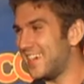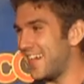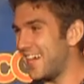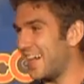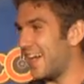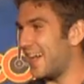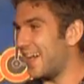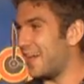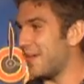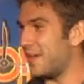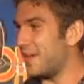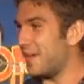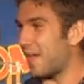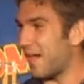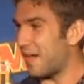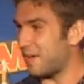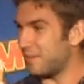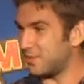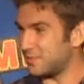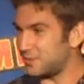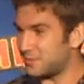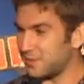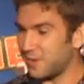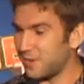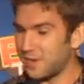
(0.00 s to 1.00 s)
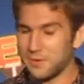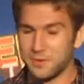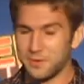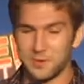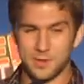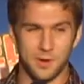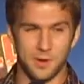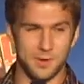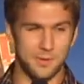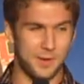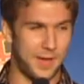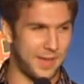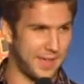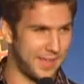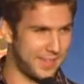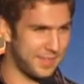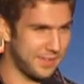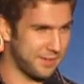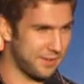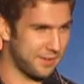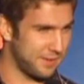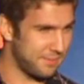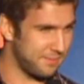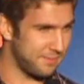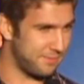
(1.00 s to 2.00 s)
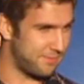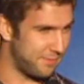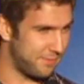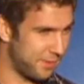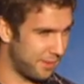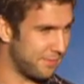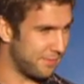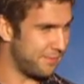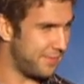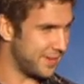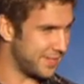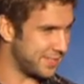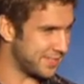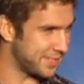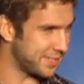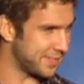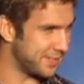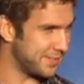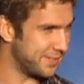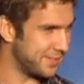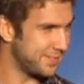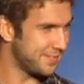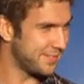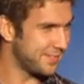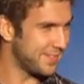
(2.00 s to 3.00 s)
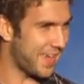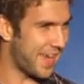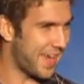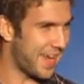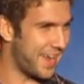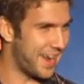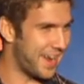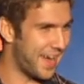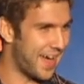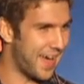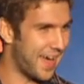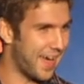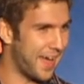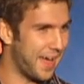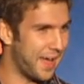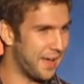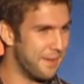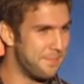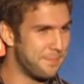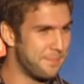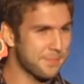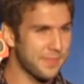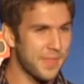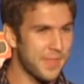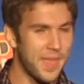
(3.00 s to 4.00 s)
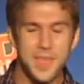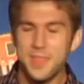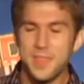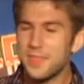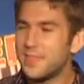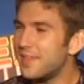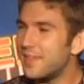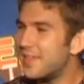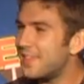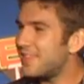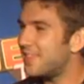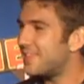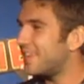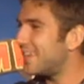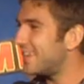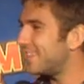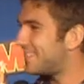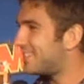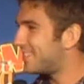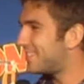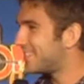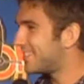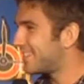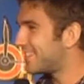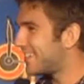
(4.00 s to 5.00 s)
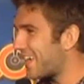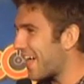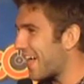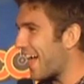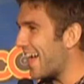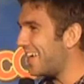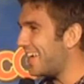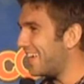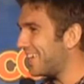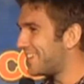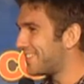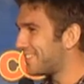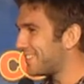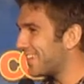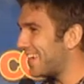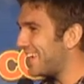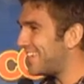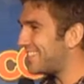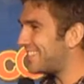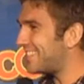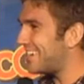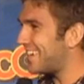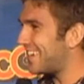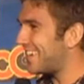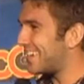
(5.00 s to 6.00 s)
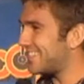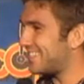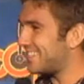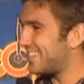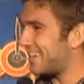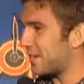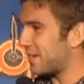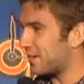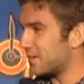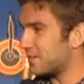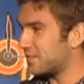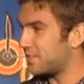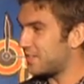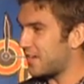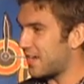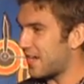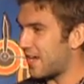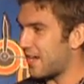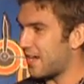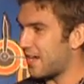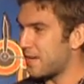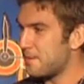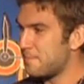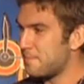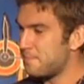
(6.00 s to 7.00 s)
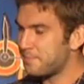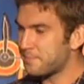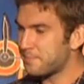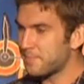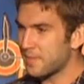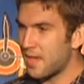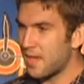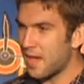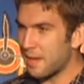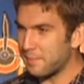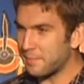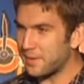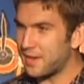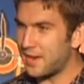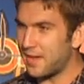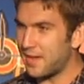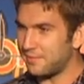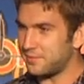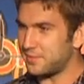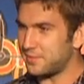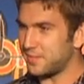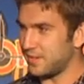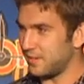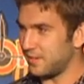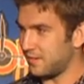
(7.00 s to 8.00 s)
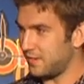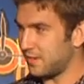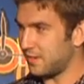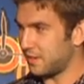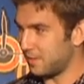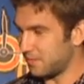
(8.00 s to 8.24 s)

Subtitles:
I get the full physical, and it's kind of crazy because he goes, I'm going to have to, you